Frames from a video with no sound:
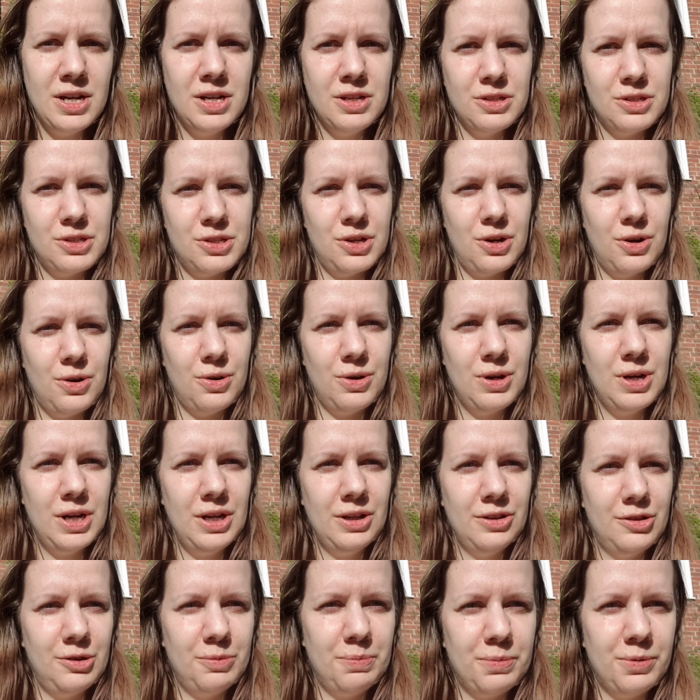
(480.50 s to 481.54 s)
So
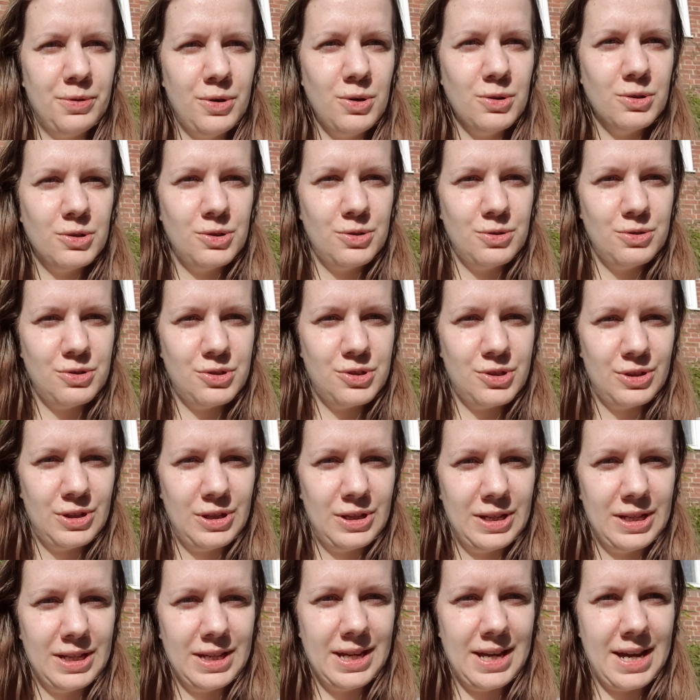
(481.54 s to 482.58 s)
the produce
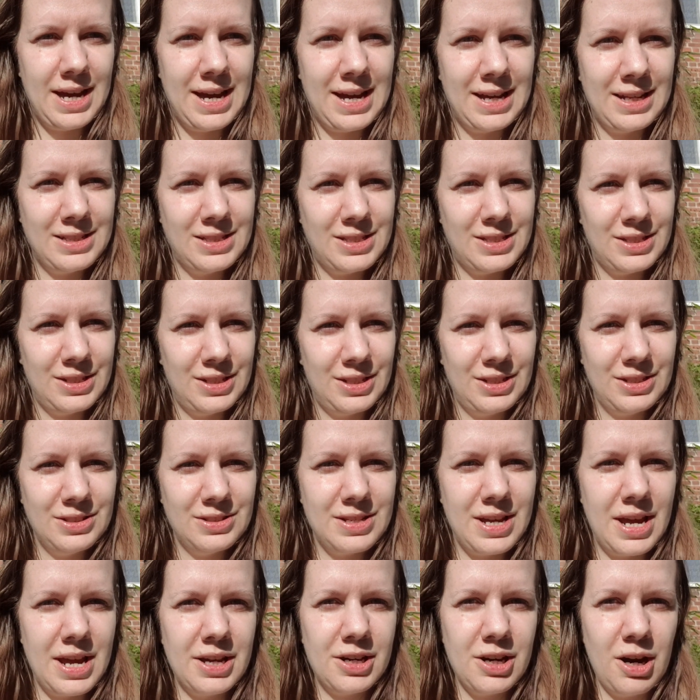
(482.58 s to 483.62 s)
can't
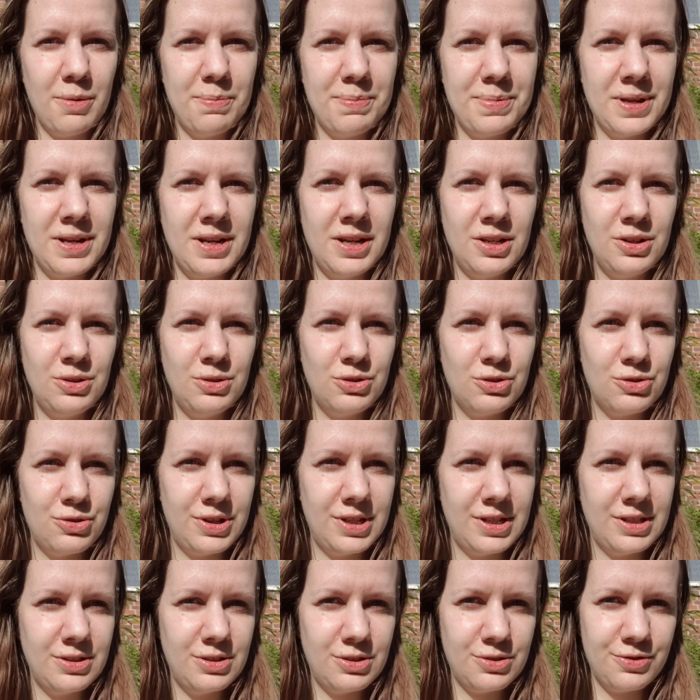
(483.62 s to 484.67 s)
take up any
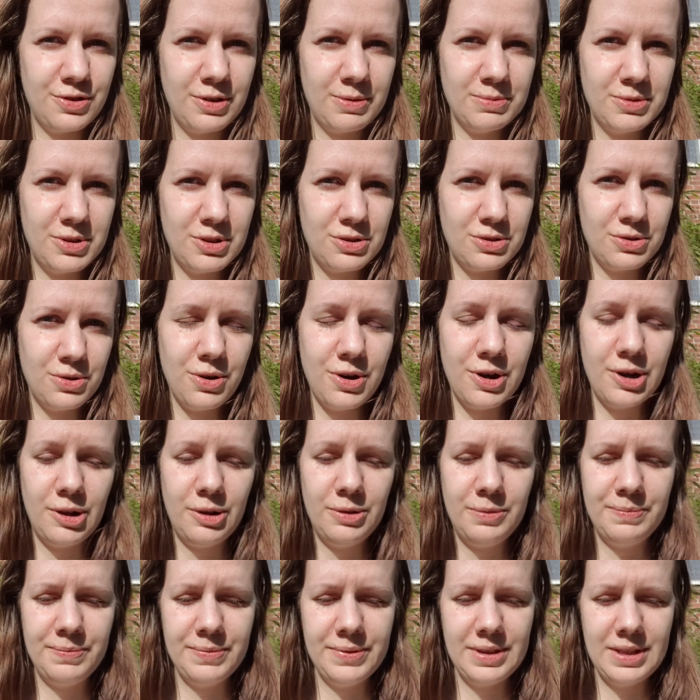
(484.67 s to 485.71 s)
nutrients from the soil
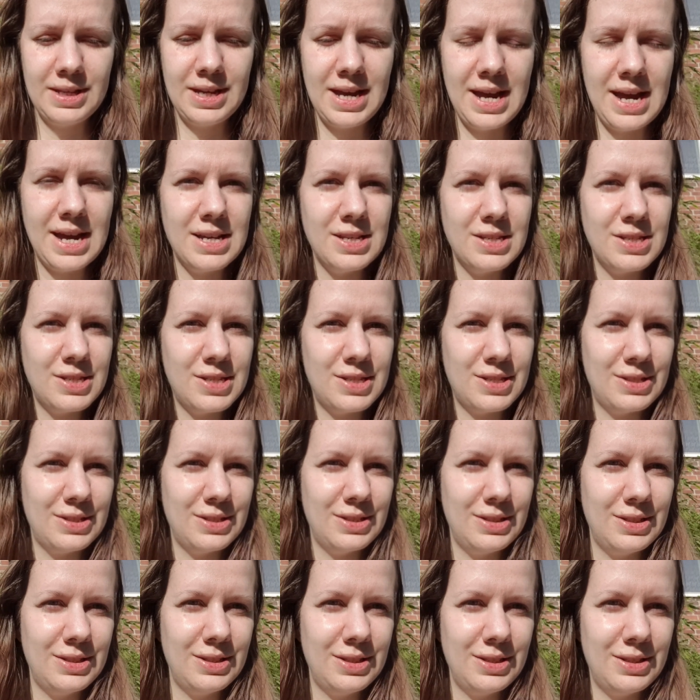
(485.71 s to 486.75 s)
as
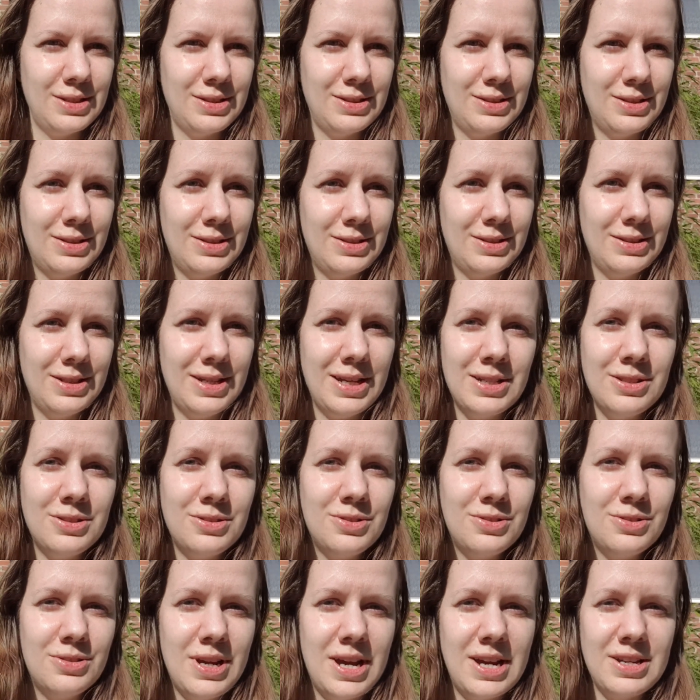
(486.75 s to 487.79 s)

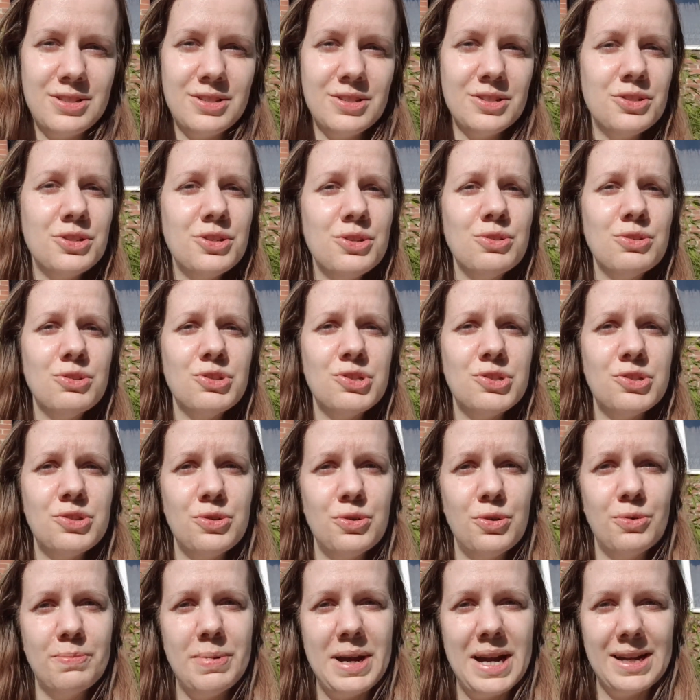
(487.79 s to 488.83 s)
it used
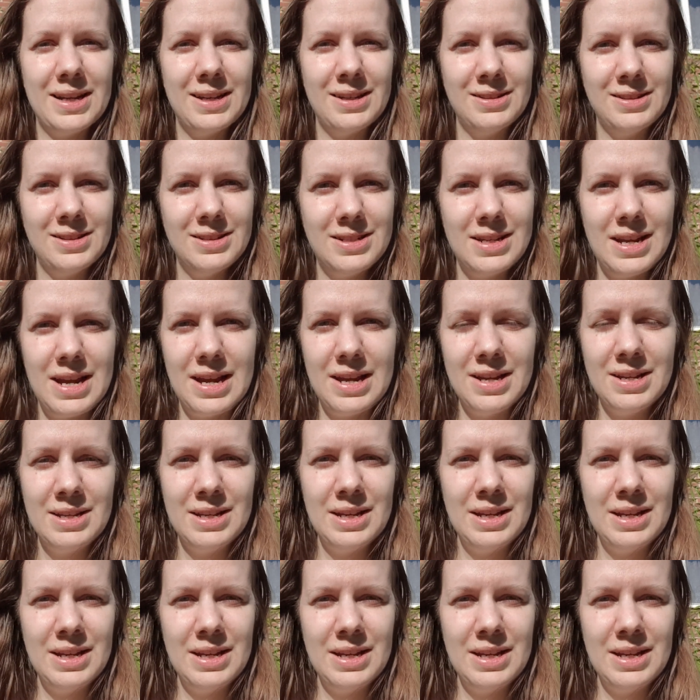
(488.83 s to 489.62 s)
to back in the day.